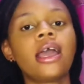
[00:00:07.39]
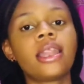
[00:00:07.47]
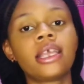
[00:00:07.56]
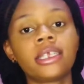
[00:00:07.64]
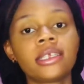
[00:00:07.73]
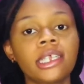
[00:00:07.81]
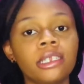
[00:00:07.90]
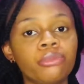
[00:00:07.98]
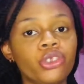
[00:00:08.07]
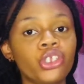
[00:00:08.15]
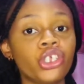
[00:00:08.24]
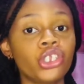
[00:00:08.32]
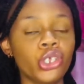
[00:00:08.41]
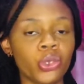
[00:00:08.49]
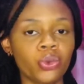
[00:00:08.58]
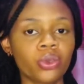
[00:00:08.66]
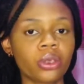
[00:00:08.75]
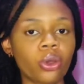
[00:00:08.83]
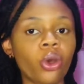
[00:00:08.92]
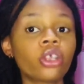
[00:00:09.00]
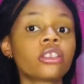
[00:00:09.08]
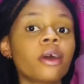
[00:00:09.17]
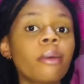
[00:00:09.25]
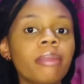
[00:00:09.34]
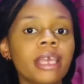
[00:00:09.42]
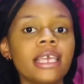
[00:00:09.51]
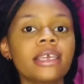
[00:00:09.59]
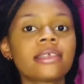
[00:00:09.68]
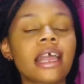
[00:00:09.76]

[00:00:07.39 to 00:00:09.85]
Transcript: Niger celebrity news, hot topics.